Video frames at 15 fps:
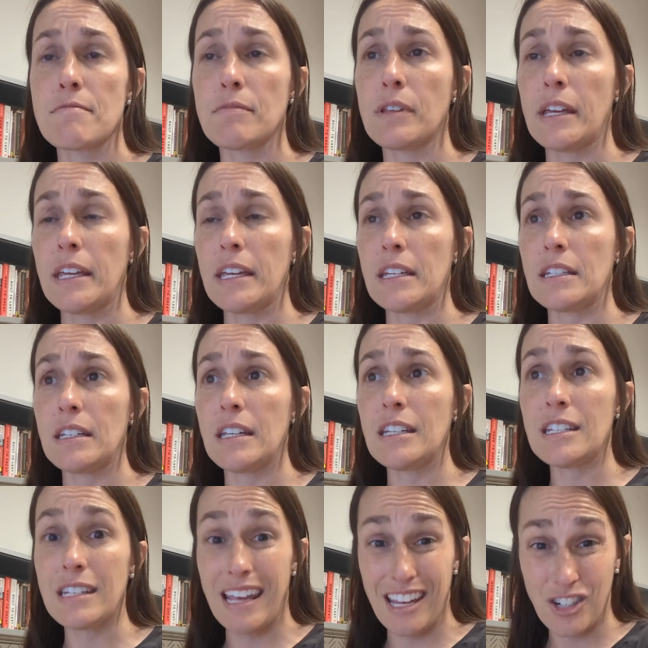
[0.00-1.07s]
like in
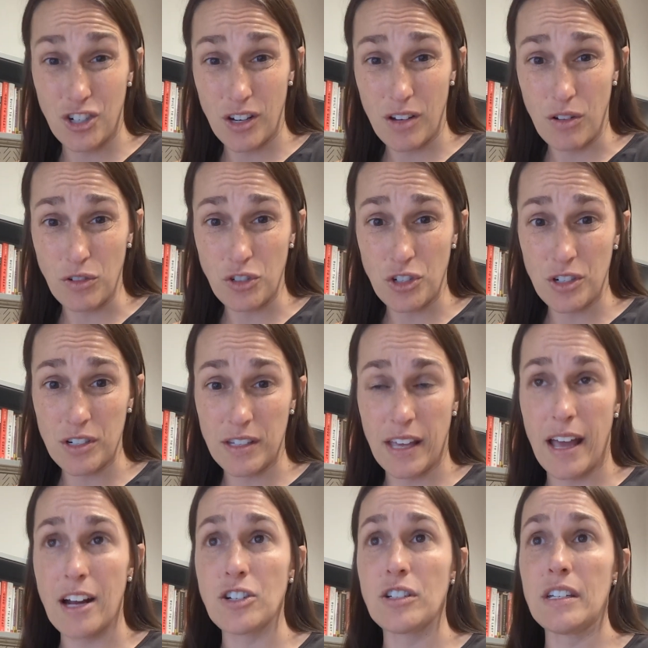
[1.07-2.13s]
East Asian cultures, they
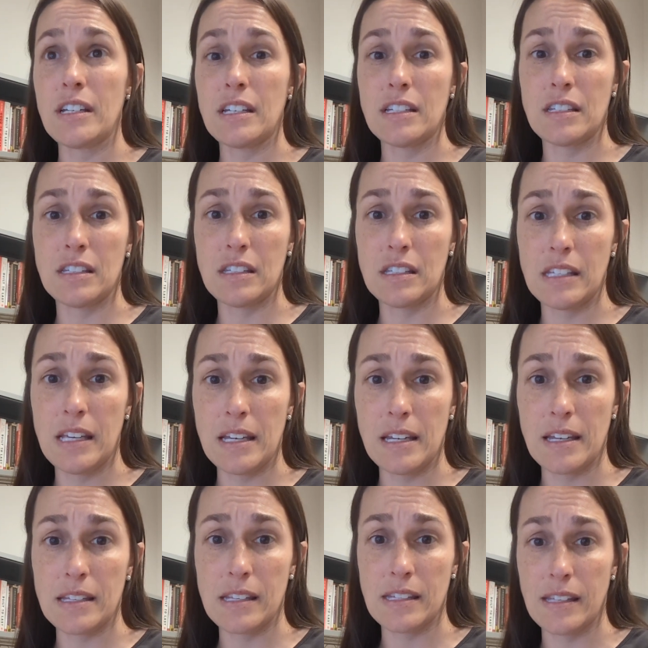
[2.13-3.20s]
actually can see it
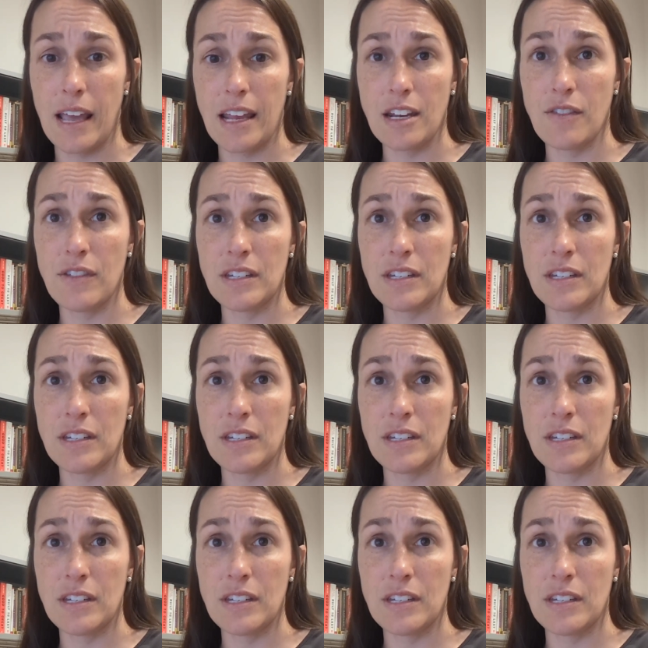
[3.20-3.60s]
as a sign of